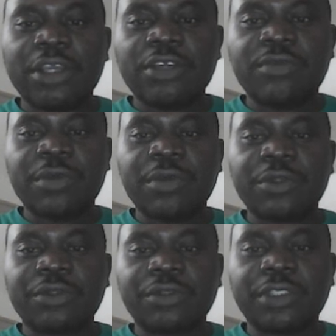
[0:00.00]
you'll be able
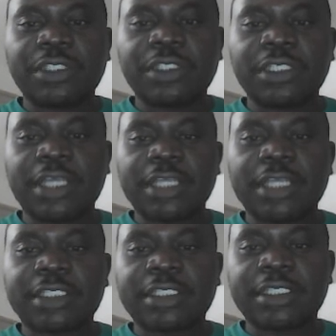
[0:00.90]
to see that
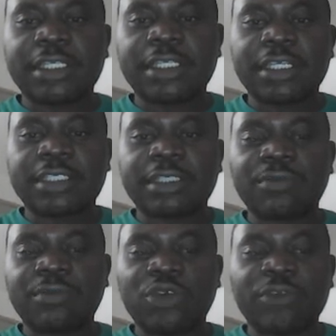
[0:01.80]
there's
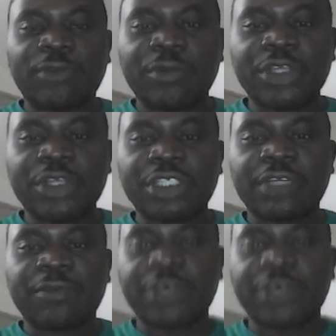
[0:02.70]
more information.